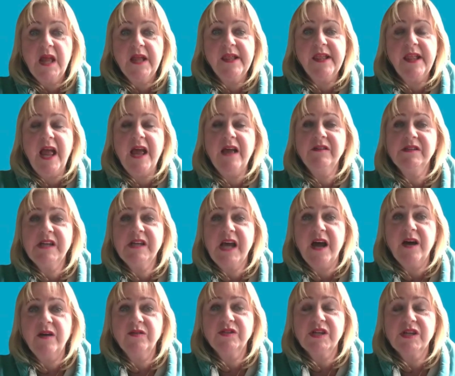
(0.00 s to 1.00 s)
Stand
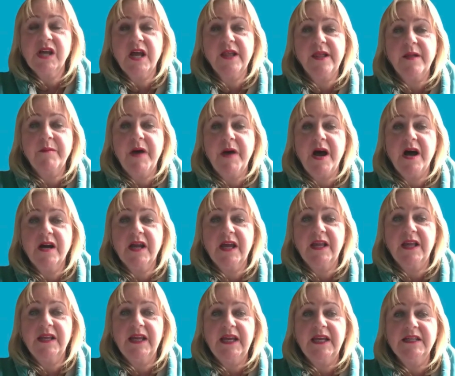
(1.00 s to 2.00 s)
out as a
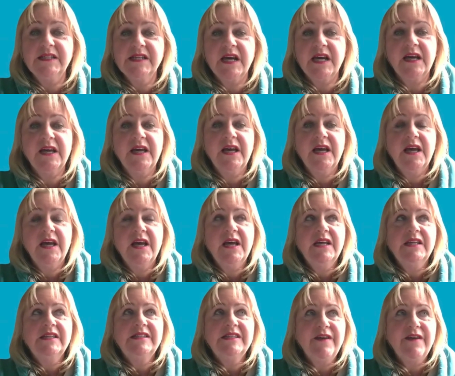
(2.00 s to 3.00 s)
market leader.
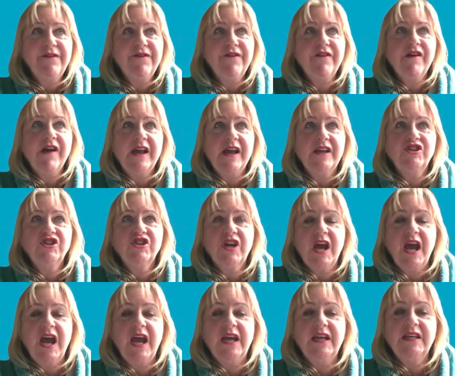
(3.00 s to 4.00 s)

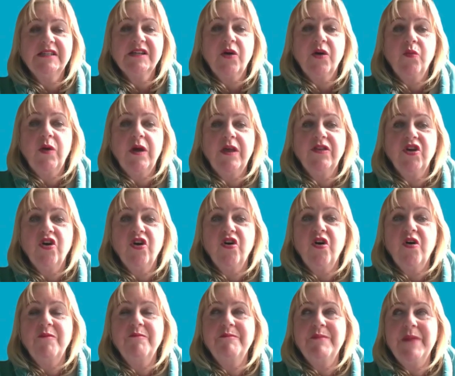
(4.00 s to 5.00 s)
Differentiate with
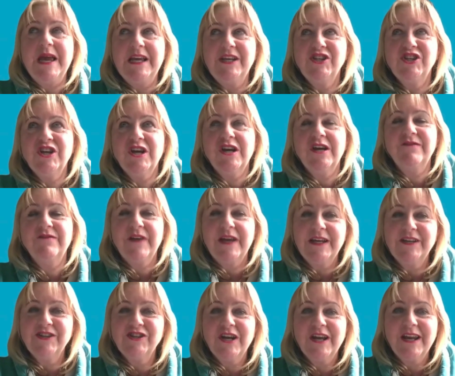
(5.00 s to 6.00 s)
your mission,
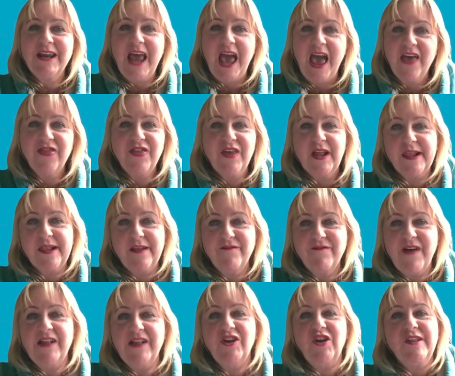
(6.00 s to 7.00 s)
vision, ethics,
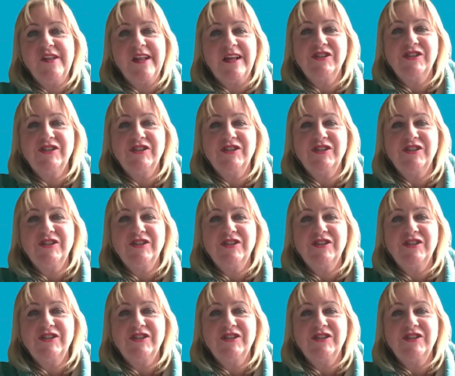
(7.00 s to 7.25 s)
and values.